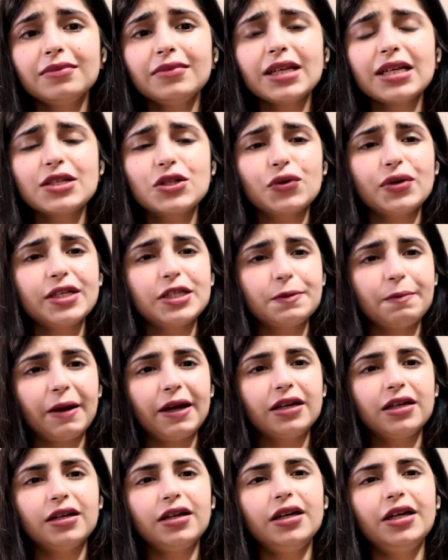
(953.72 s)
So it's
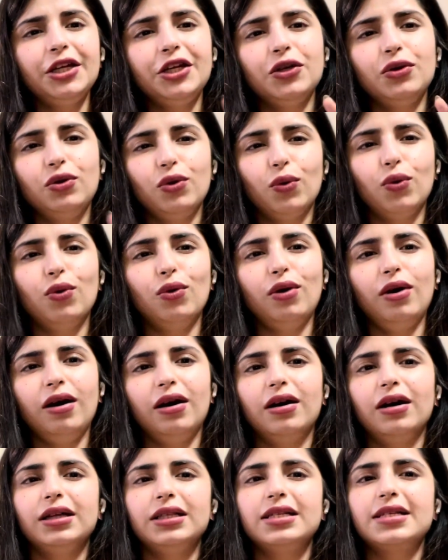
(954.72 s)
better you know
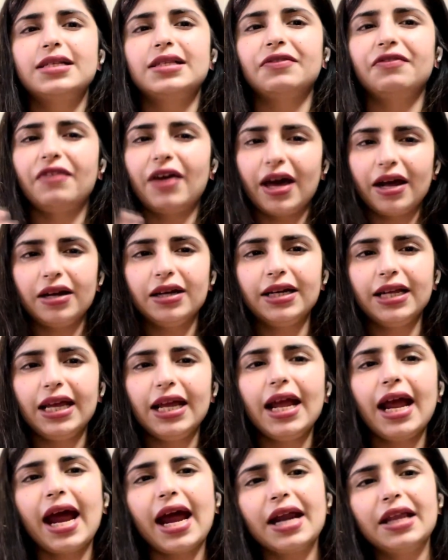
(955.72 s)
the
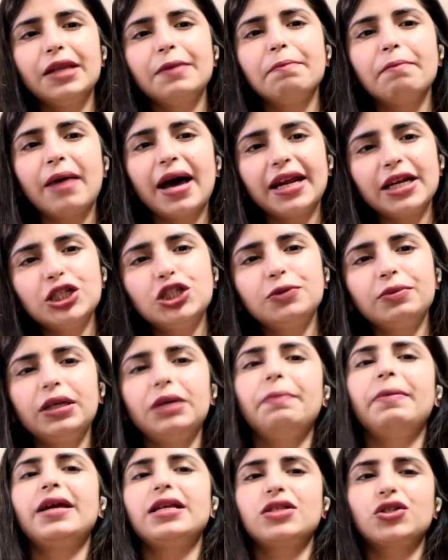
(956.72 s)
severity and the
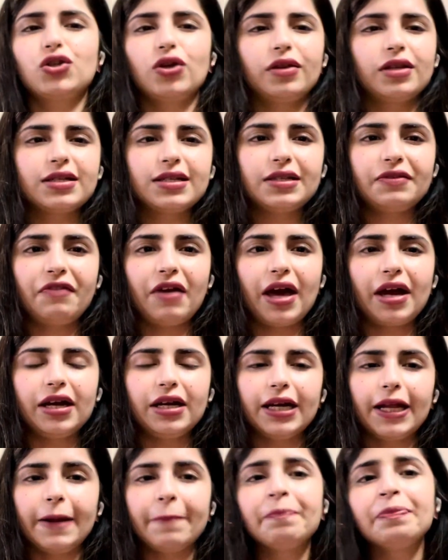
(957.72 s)
management based on the
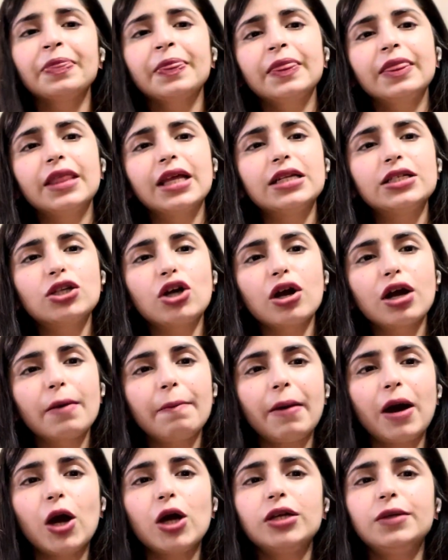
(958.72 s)
severity. Then talk
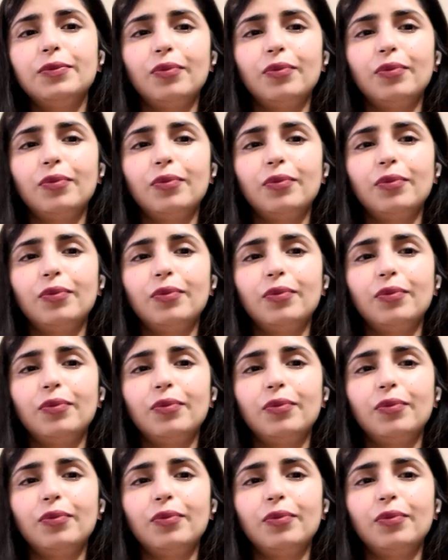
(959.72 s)
about